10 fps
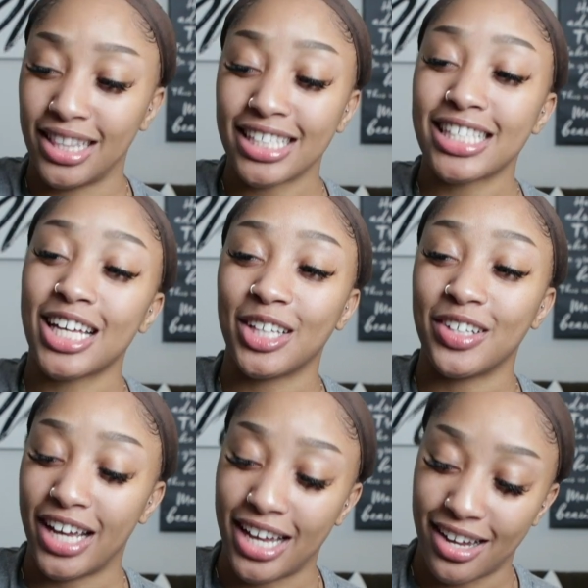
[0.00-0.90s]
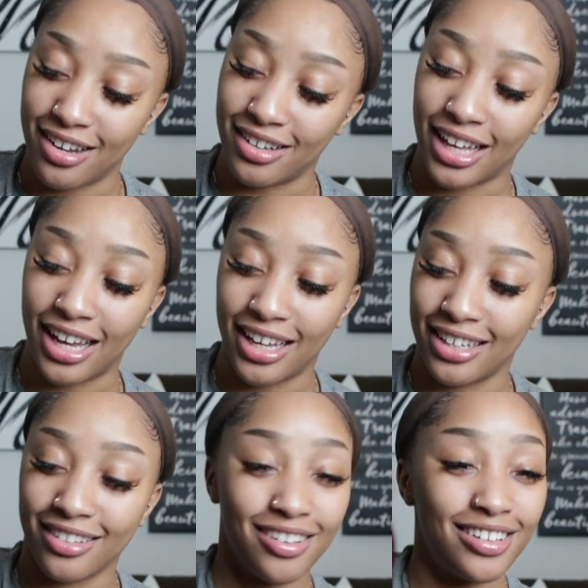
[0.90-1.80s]
this color hair,
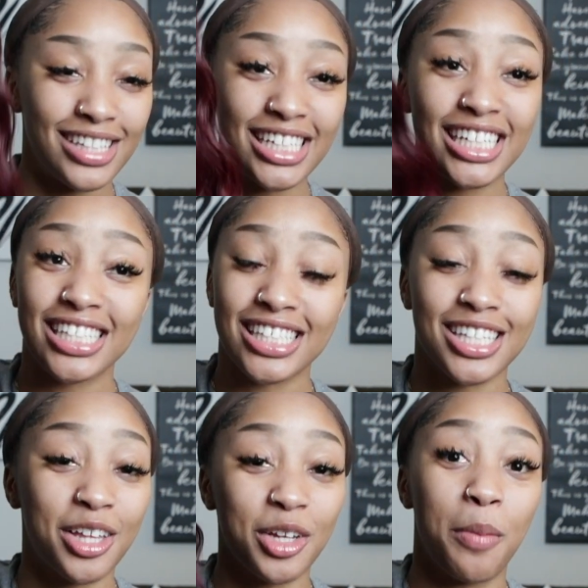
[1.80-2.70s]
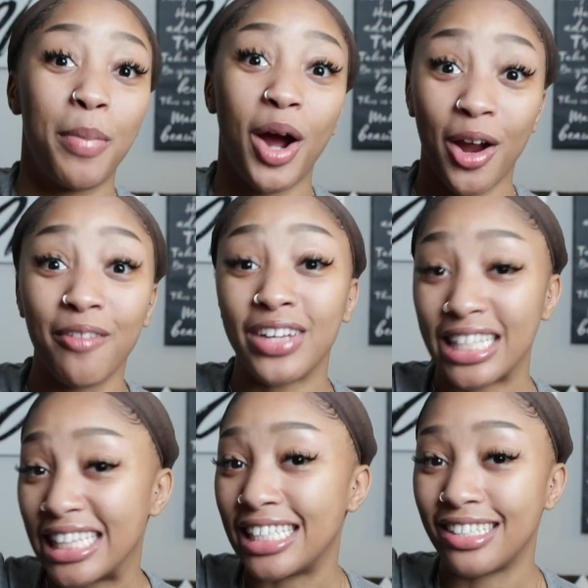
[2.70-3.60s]
like, they did this color
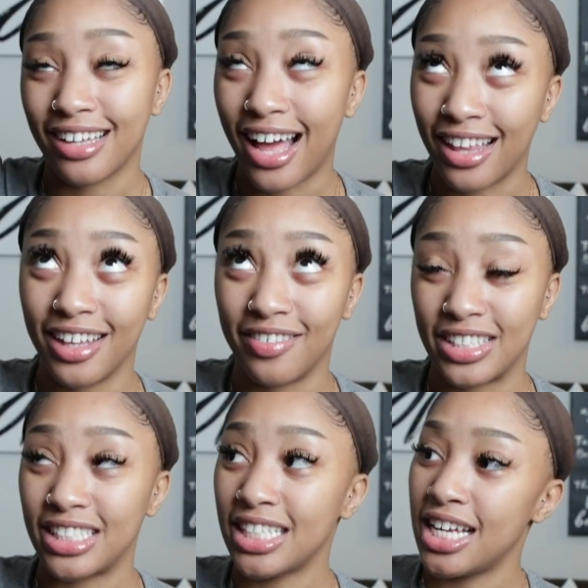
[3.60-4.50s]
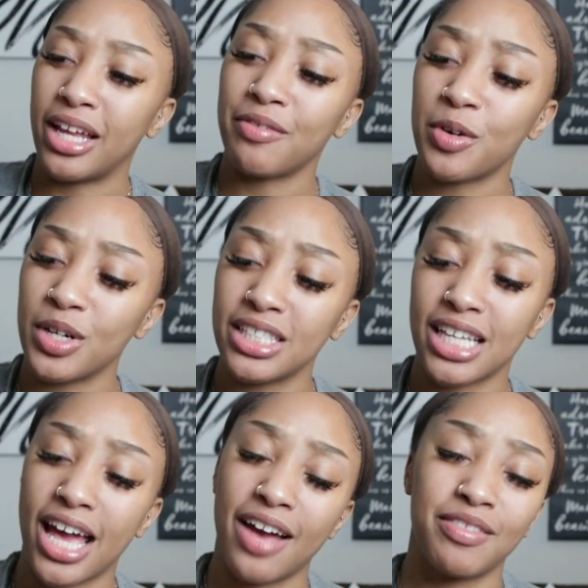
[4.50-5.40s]
perfectly. I love it. And of course
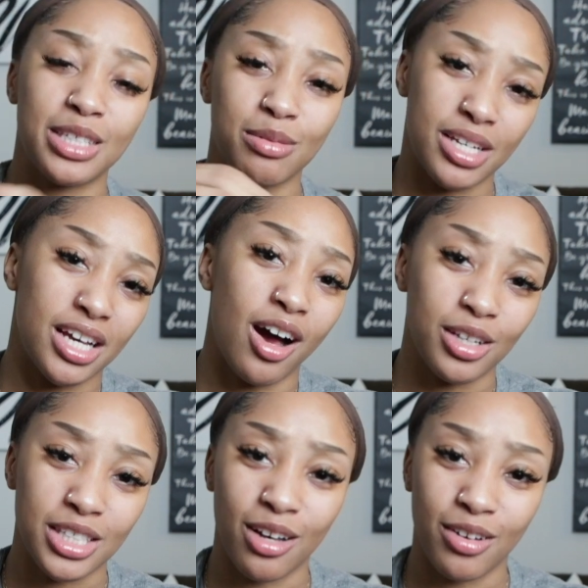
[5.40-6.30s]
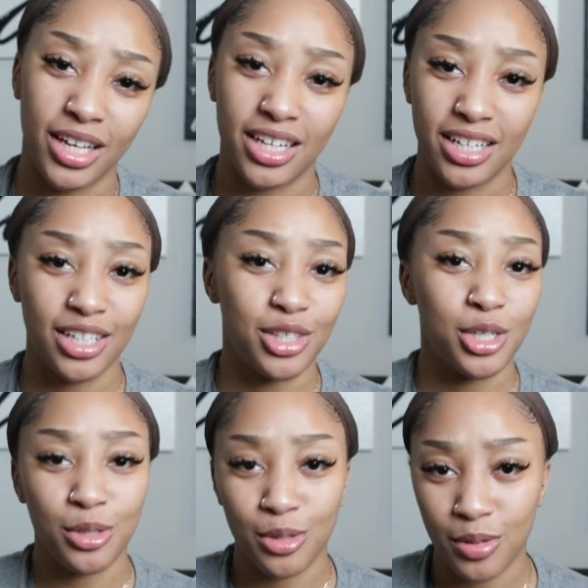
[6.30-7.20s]
they have this wig also in a
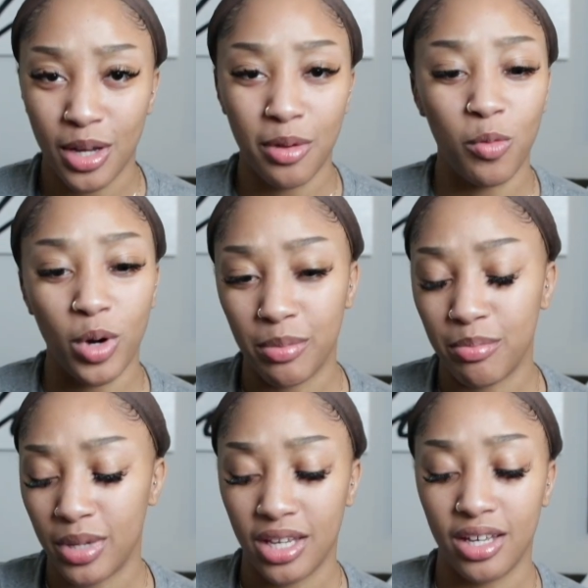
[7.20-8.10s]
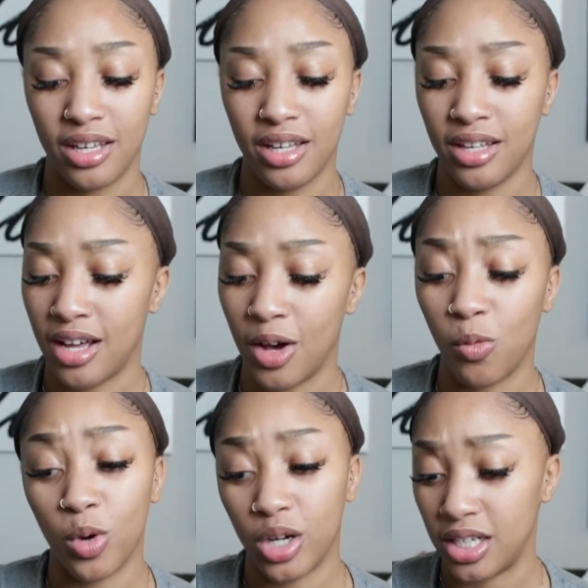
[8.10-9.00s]
2, a 1B, a
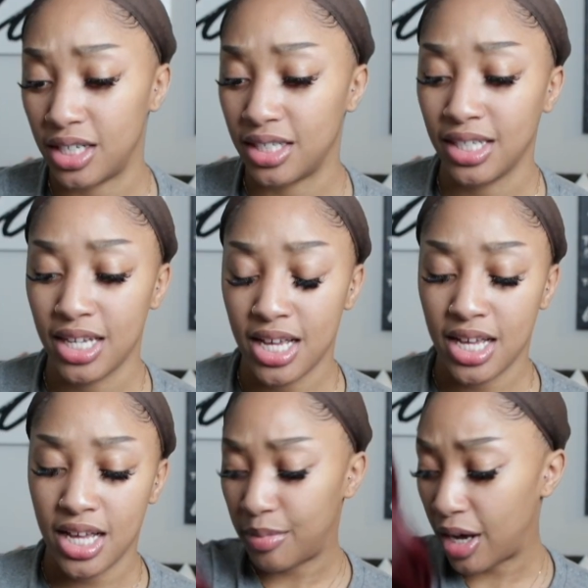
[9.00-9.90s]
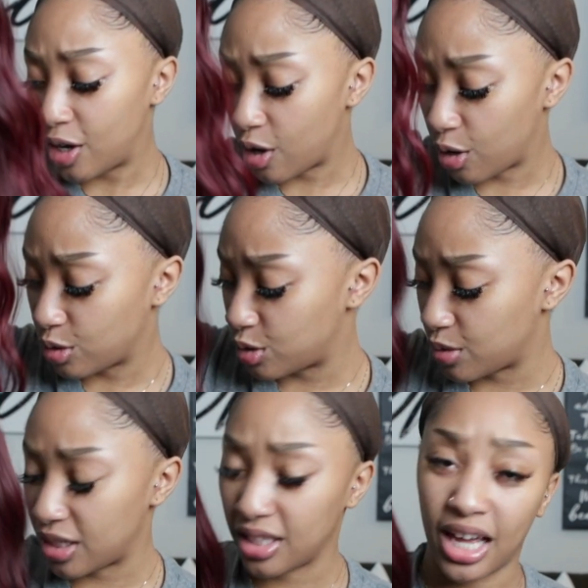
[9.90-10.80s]
1, a gold
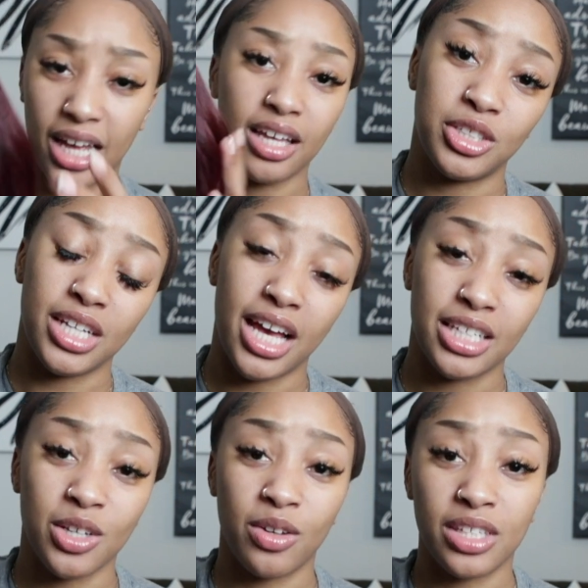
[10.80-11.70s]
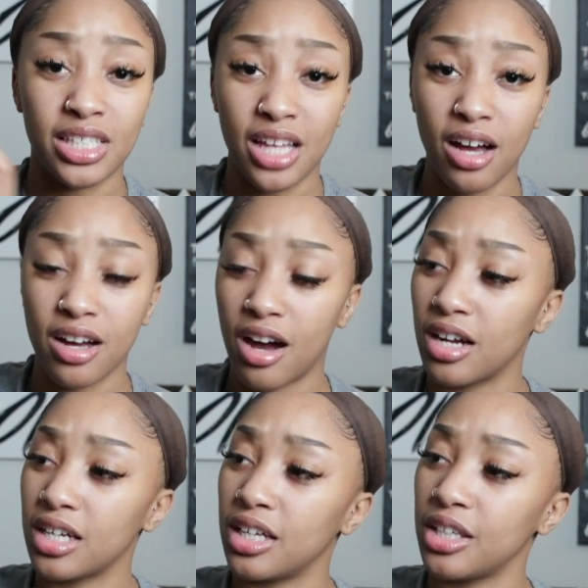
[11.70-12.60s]
one like she has on the stock
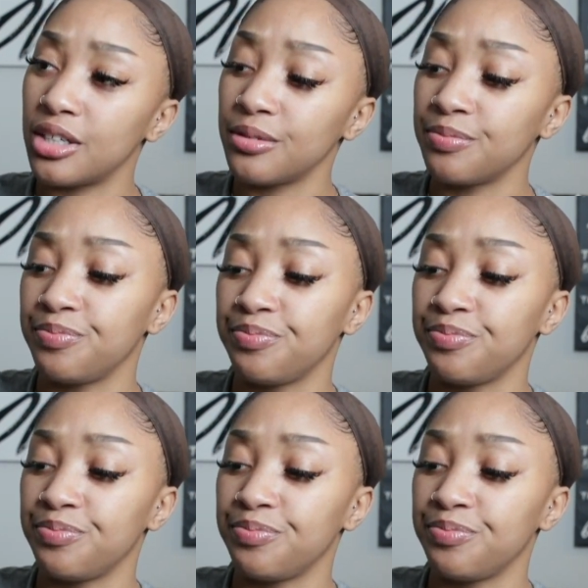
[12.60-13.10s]
card color.